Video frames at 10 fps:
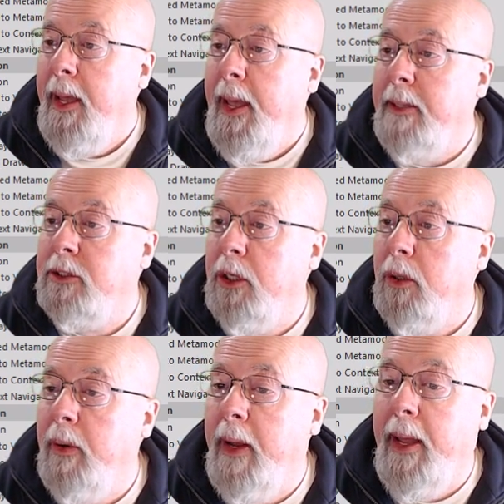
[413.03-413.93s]
And
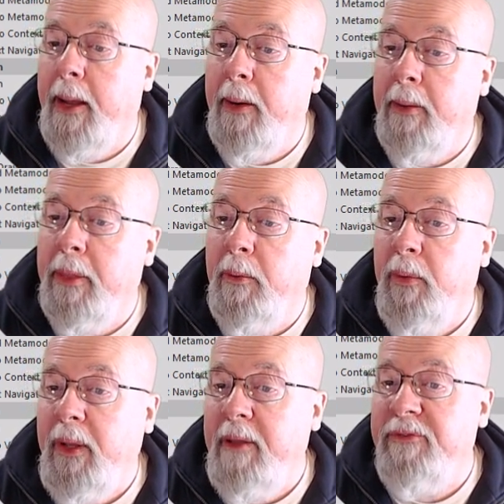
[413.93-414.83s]
so the
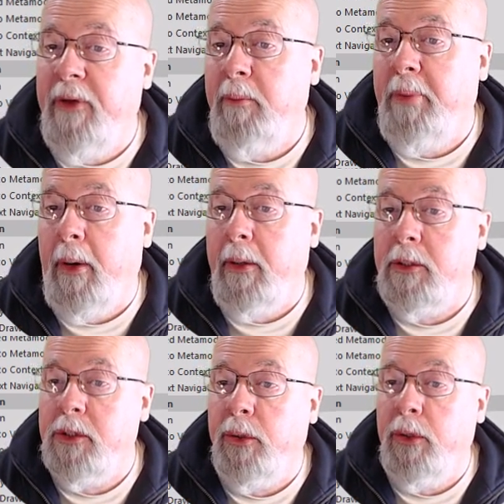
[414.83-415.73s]
really fun part
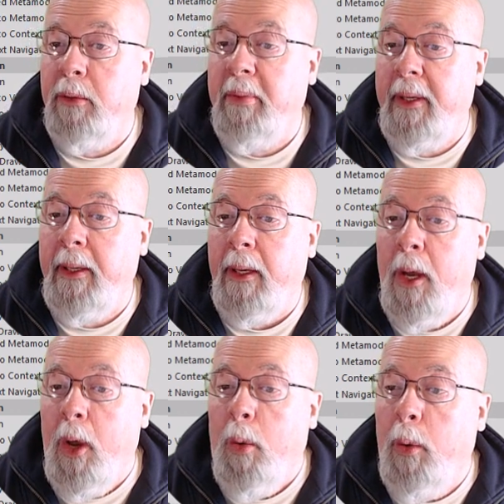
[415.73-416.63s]
is going to be
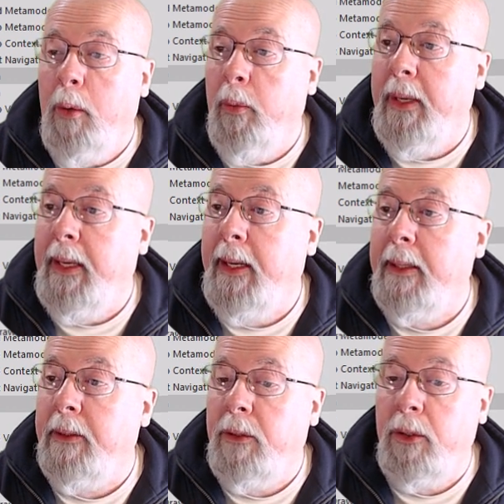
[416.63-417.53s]
when we
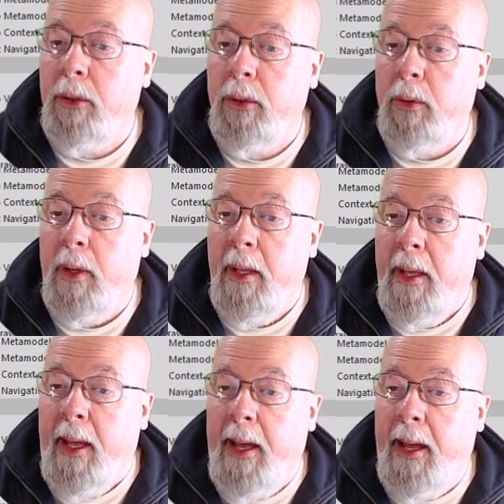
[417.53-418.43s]
get to
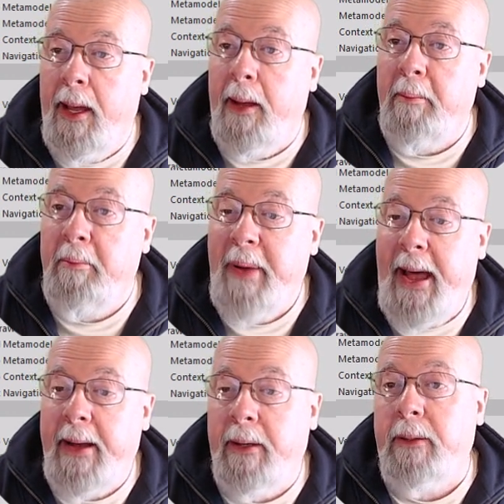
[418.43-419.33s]
uh,
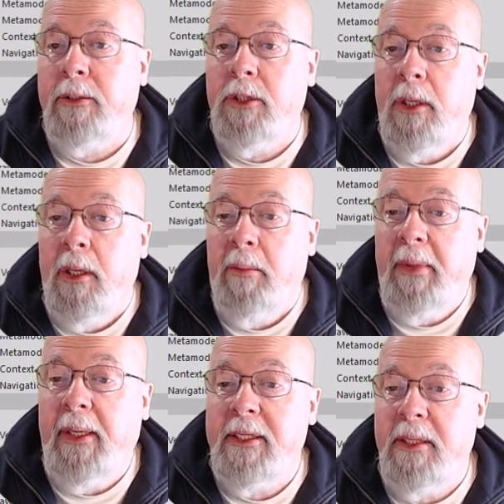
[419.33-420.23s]
patterns,
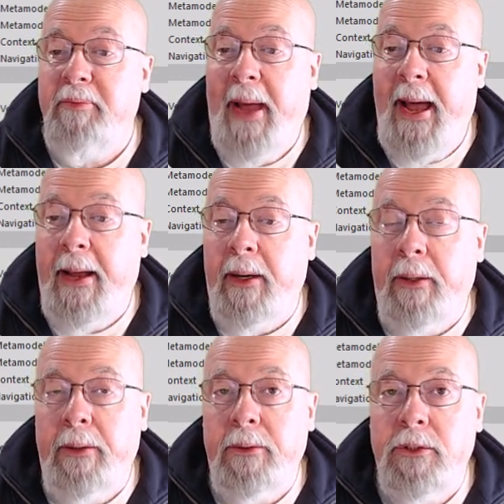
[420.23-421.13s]
because in
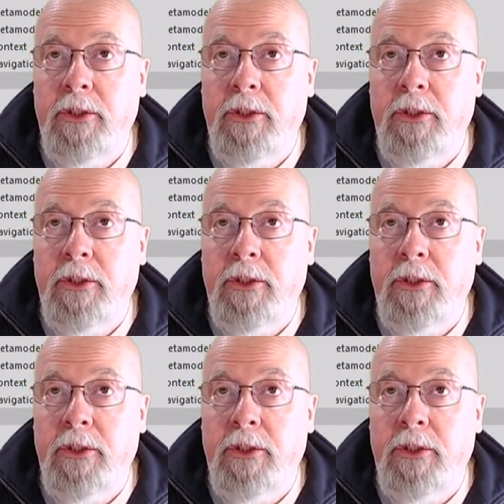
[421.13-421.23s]
patterns,